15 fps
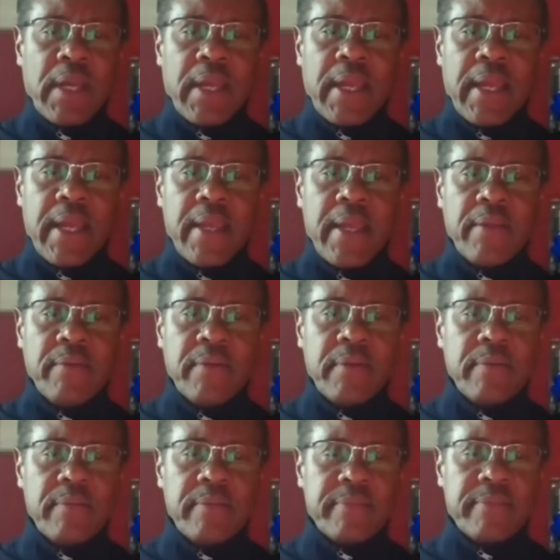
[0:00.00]
and
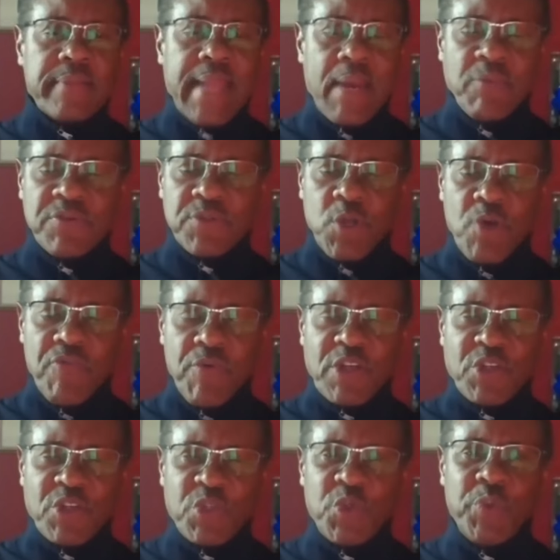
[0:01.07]
that was over
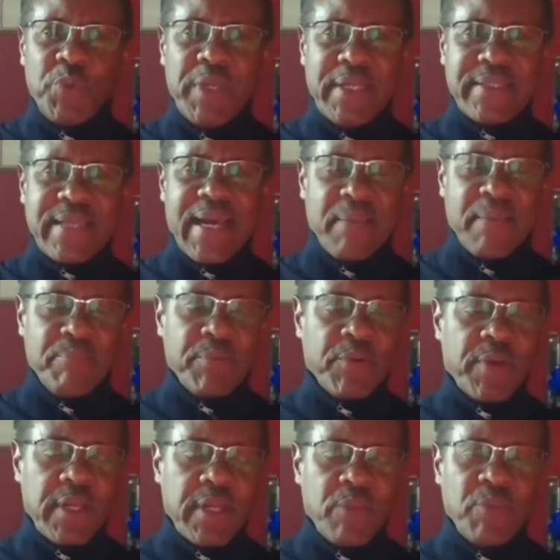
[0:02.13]
a 2-week time
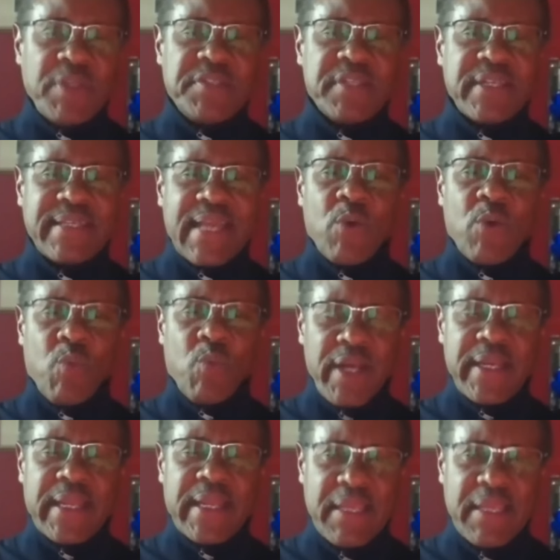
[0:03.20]
period, and we sent out
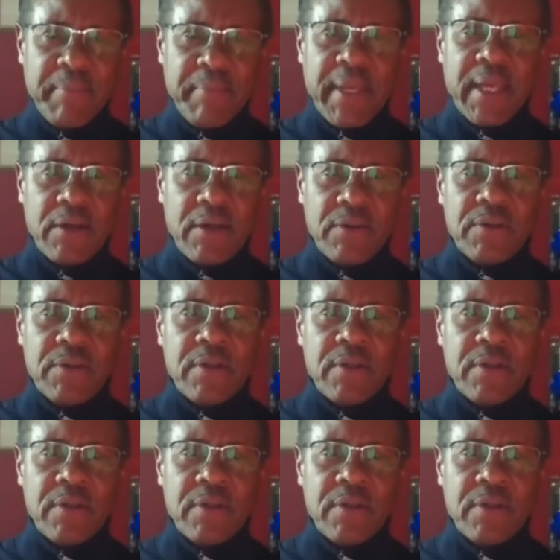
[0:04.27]
1 email.